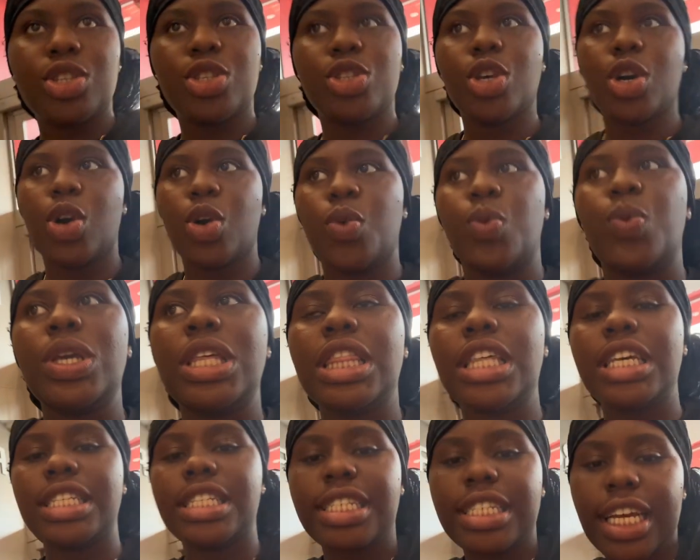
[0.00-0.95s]
So we
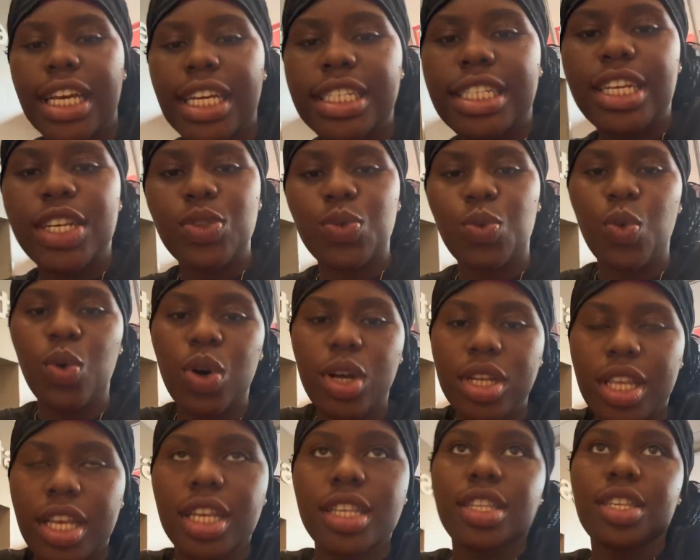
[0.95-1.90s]
legit just
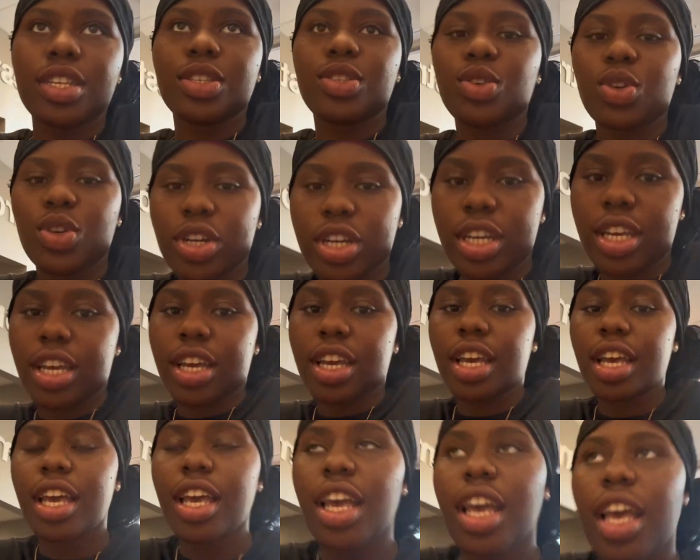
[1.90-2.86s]
walked into Target.
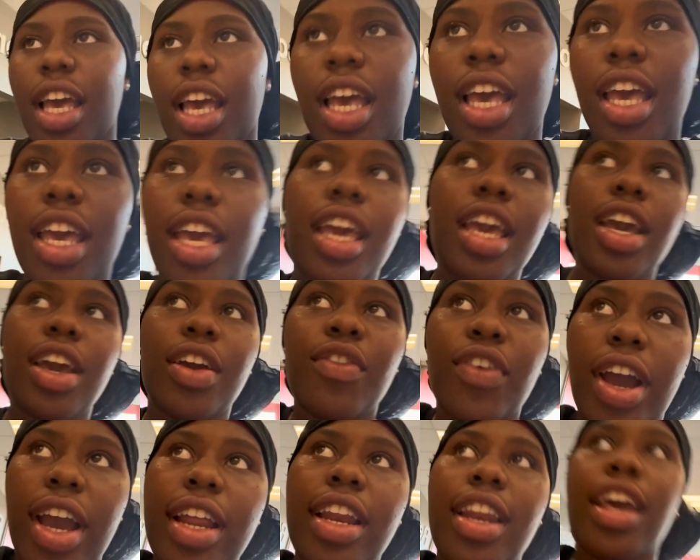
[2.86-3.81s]
And
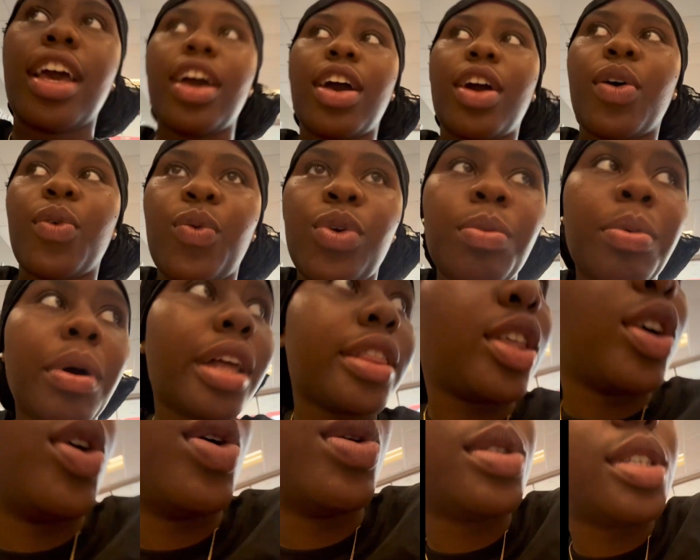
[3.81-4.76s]
right now, we about to
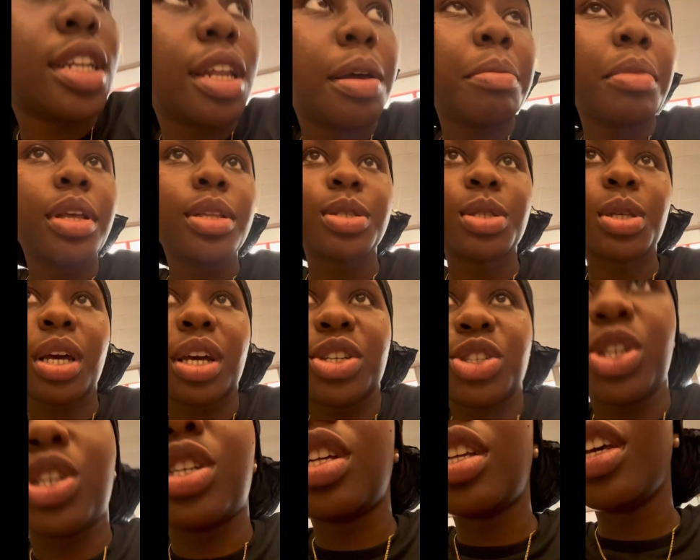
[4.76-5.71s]
go to the men's
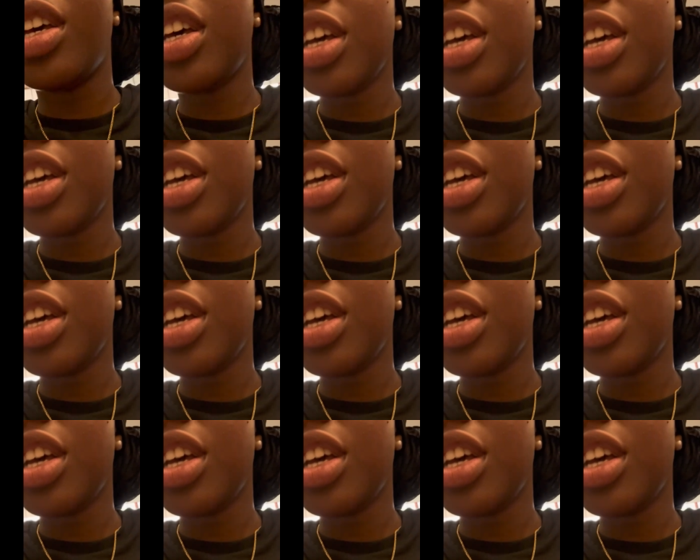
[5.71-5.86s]
section.